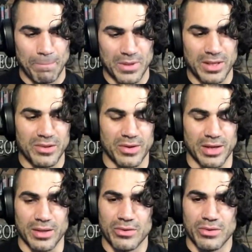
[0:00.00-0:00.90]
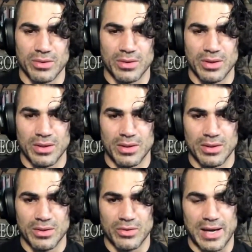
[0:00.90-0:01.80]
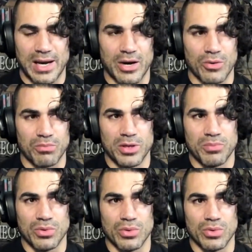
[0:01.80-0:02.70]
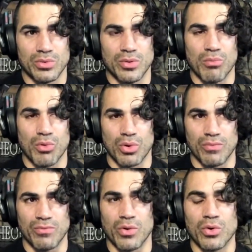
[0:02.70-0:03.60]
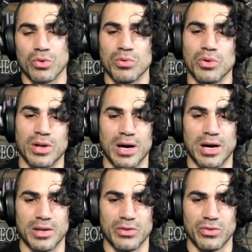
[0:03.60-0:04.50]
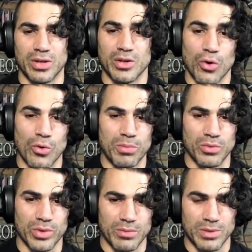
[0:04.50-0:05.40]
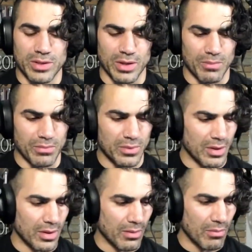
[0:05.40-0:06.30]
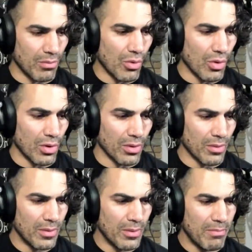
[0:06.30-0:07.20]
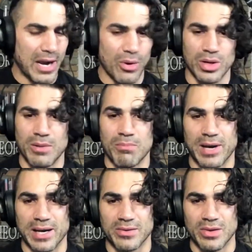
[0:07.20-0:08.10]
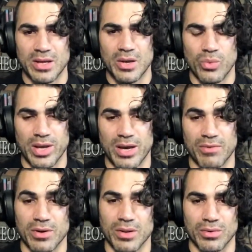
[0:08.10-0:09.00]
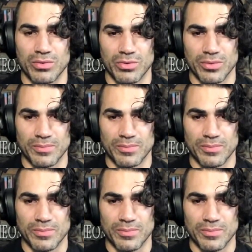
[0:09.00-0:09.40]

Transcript: insights to how people, the more vulnerable and honest and open we can become, the more power and impact we have on others.